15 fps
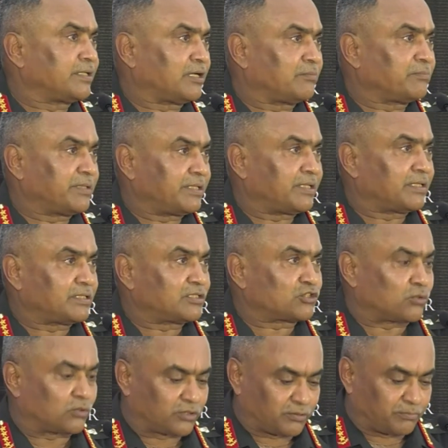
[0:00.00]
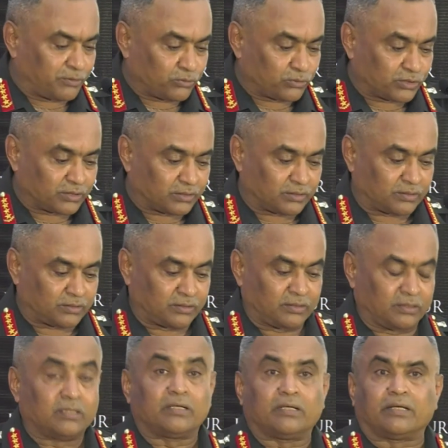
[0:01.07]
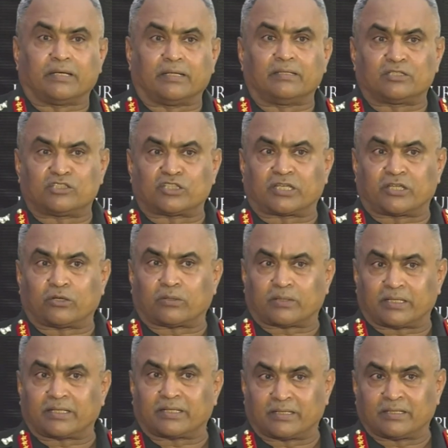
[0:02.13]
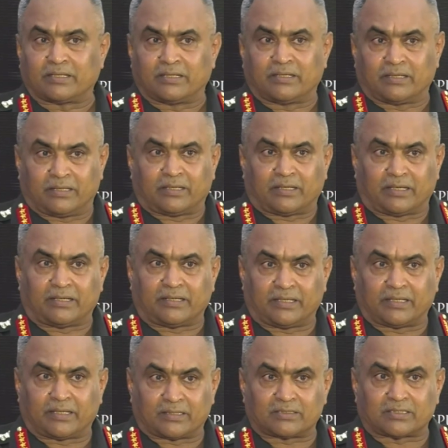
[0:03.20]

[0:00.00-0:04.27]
Army and its contribution in securing India's